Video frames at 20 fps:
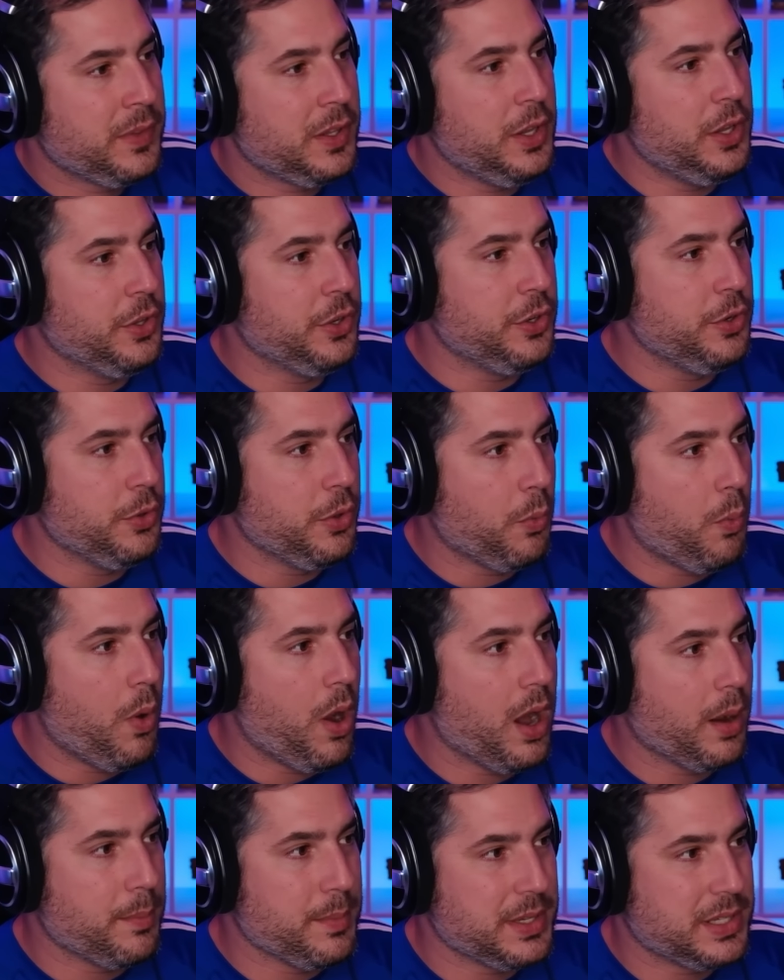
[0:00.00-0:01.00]
You either do the
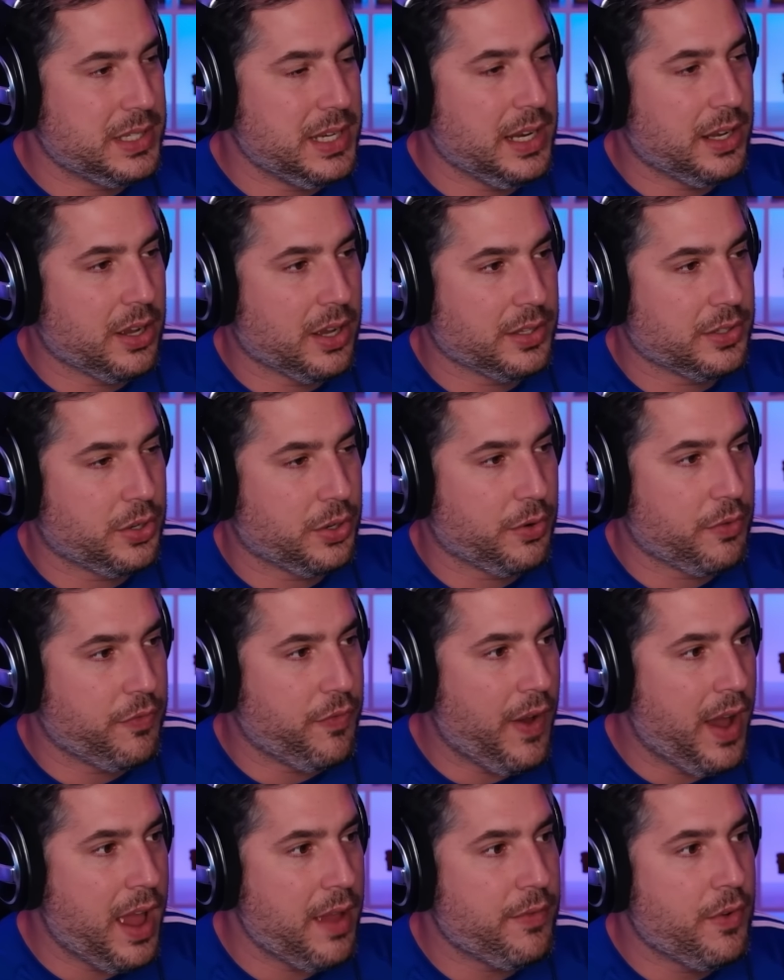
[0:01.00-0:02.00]
Wong Mystique on turn
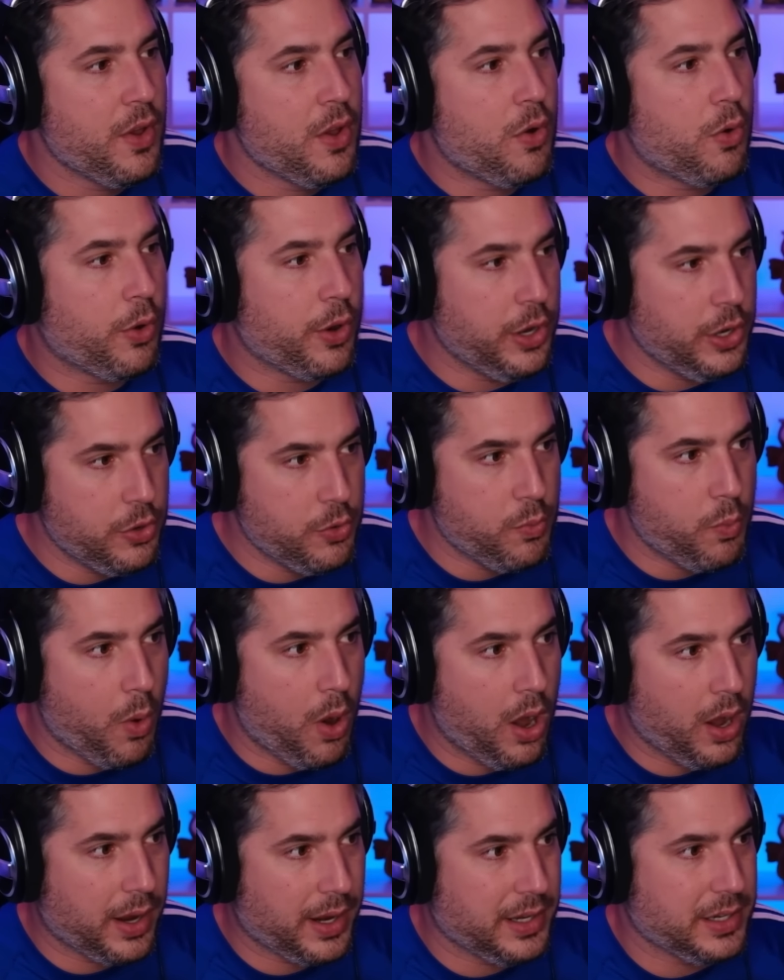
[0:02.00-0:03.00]
five, or you do
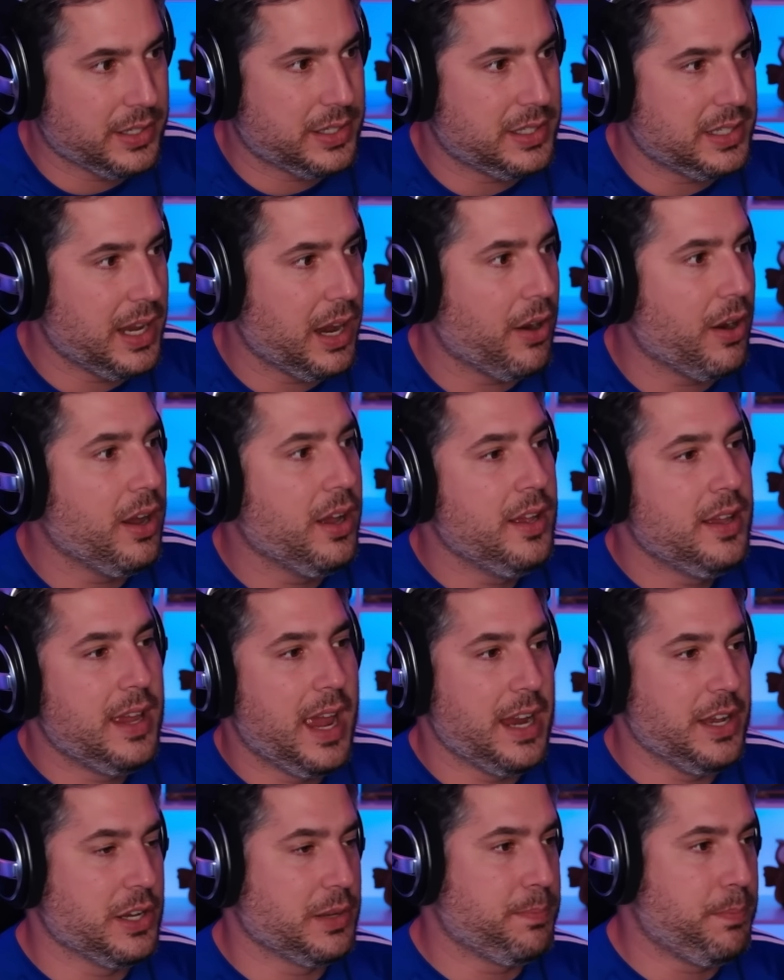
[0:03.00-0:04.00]
Wong into Sera
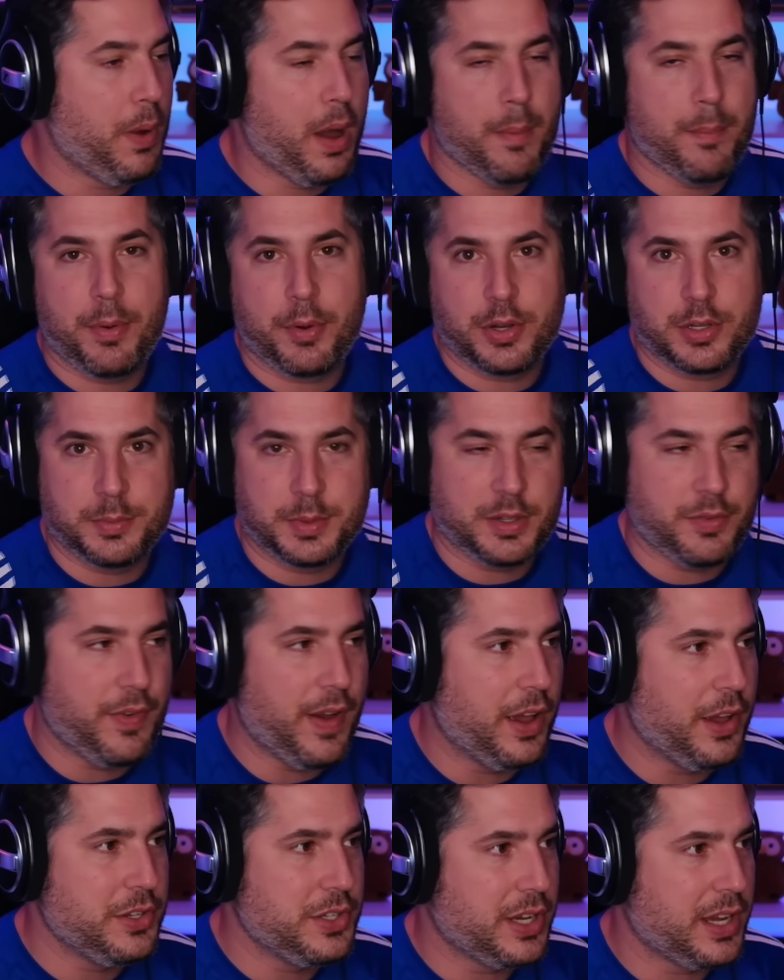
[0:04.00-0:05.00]
and just pump out as much
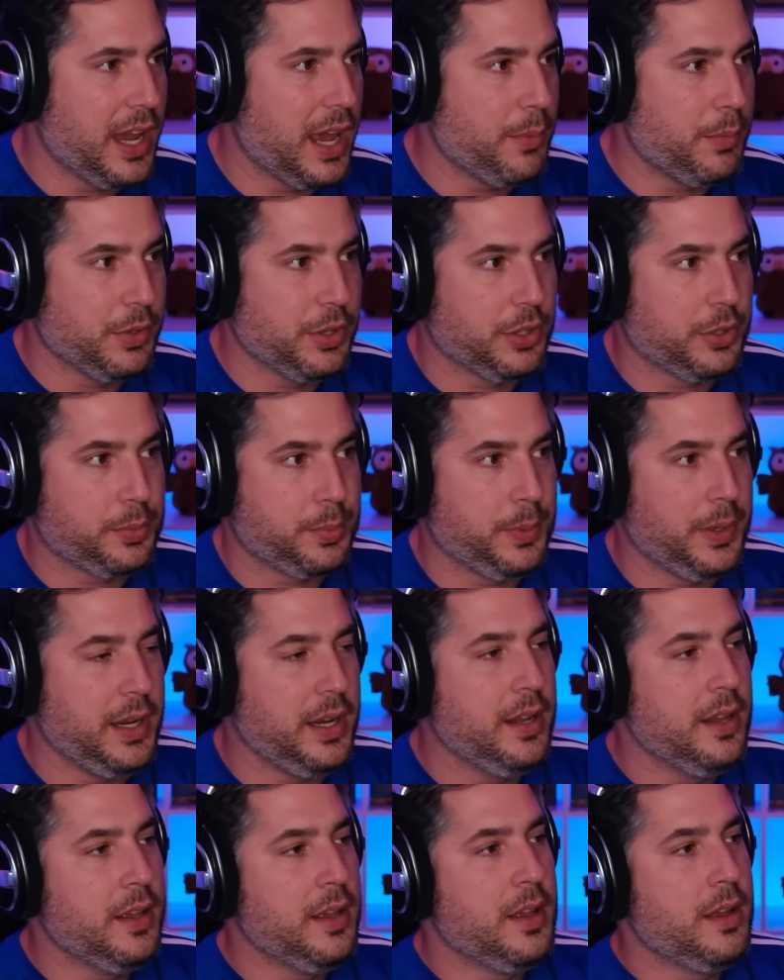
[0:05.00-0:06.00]
value as you can with a
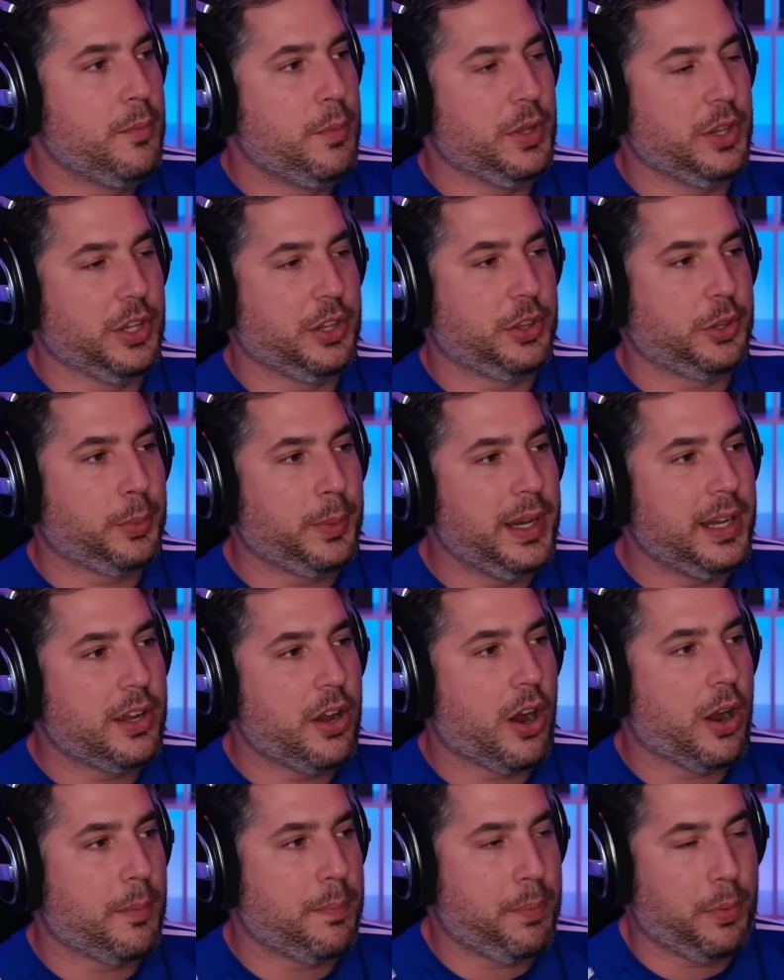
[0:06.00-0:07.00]
three with a three
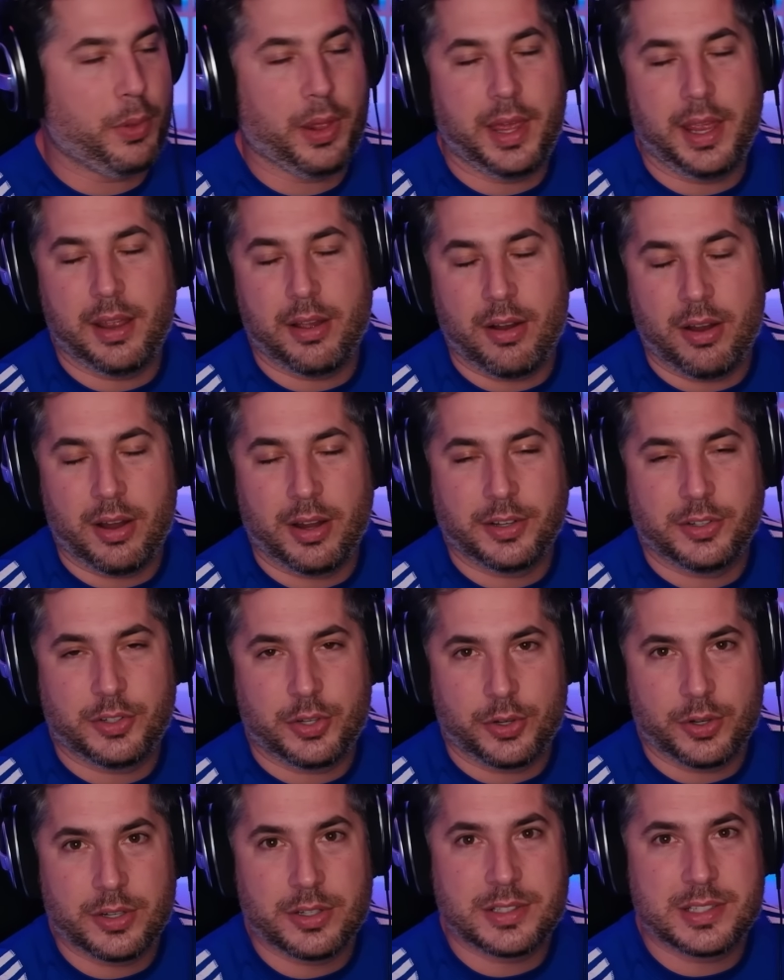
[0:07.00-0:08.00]
card play on
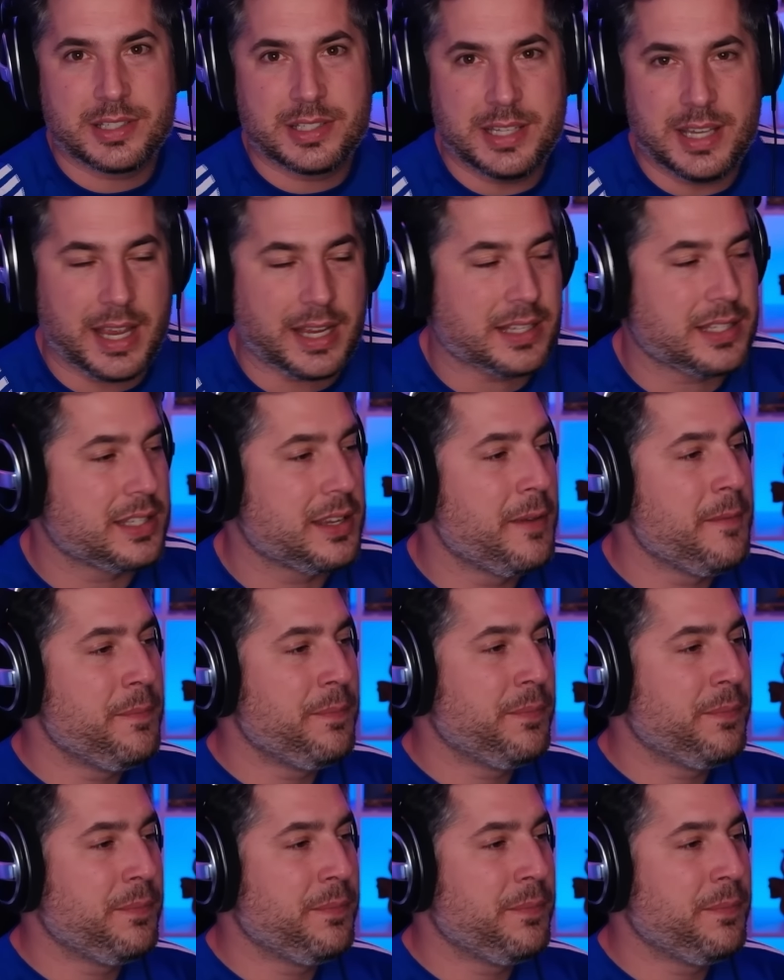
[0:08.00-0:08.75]
turn six.